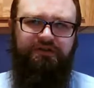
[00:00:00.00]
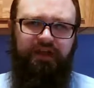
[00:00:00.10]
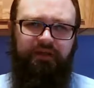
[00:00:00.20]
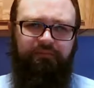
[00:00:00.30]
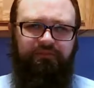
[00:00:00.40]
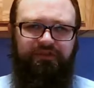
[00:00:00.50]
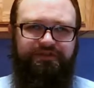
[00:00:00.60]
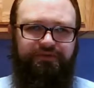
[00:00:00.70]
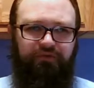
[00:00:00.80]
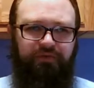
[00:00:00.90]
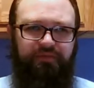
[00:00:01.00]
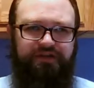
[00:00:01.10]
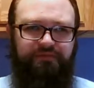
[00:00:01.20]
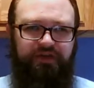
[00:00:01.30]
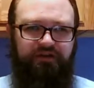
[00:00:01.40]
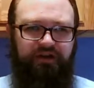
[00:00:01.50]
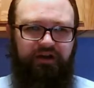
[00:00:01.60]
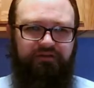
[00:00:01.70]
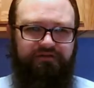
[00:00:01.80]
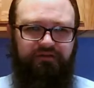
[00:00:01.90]
game, the story bits made your
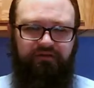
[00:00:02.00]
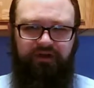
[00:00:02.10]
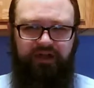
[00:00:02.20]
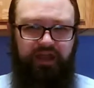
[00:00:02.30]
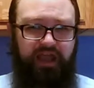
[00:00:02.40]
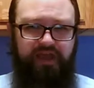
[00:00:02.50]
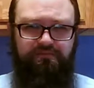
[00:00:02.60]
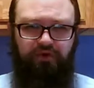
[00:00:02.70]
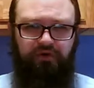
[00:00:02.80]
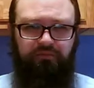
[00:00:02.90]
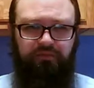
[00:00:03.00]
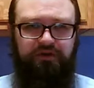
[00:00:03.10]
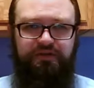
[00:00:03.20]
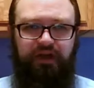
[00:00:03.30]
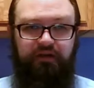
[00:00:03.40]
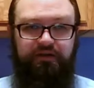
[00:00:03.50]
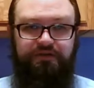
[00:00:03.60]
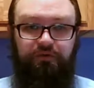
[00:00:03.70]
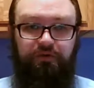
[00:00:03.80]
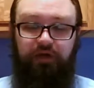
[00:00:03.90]
characters look like amoral mercenaries
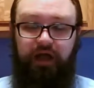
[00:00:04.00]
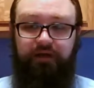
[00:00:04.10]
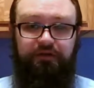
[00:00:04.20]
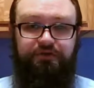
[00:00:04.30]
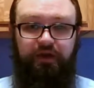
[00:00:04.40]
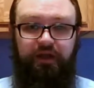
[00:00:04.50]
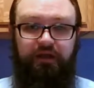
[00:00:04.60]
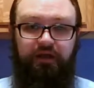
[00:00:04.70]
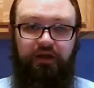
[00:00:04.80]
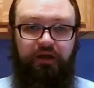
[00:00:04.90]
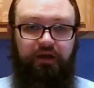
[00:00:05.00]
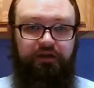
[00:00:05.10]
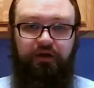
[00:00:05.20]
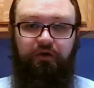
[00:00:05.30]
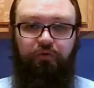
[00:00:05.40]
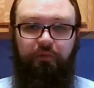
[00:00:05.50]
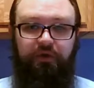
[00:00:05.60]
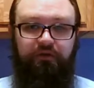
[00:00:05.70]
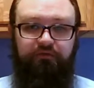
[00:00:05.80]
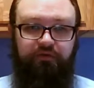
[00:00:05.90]
who would gladly trade a young
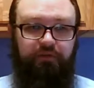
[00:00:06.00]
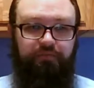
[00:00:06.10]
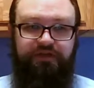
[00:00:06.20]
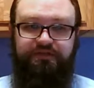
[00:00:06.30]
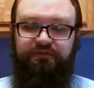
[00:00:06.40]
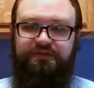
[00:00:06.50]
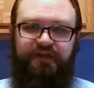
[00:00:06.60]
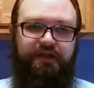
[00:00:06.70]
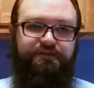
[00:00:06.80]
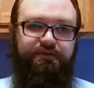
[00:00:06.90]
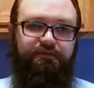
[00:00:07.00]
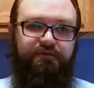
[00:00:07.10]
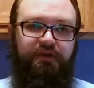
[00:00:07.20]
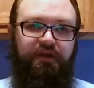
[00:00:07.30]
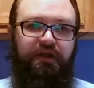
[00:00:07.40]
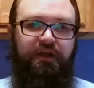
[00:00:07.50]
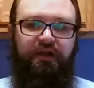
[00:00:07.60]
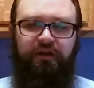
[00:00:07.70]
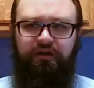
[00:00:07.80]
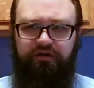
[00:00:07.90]
woman for a piece of a statue.
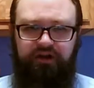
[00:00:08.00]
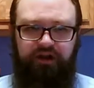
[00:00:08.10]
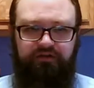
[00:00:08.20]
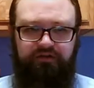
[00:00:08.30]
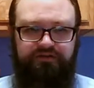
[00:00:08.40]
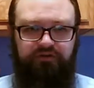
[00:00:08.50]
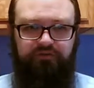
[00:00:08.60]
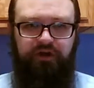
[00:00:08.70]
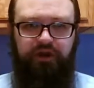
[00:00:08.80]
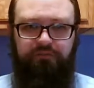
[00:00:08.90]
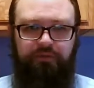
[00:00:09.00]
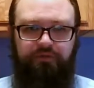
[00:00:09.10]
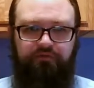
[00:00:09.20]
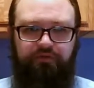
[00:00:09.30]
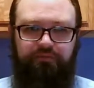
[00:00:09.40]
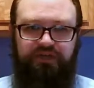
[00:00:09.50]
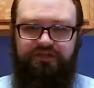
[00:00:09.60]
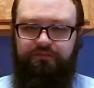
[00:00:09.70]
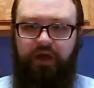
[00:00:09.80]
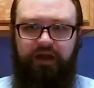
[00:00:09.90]
Here, your characters are freeing people from
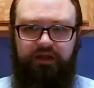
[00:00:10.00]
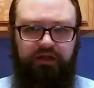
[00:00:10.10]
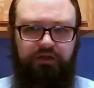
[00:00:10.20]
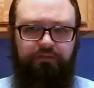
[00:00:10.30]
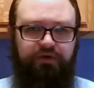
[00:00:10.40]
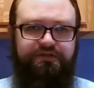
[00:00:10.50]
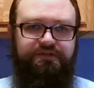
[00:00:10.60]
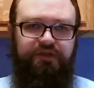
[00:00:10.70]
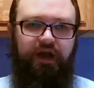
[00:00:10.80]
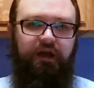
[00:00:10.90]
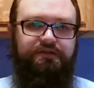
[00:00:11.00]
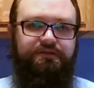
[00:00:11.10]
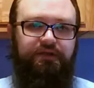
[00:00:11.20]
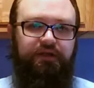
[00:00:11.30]
despotic and capricious gods.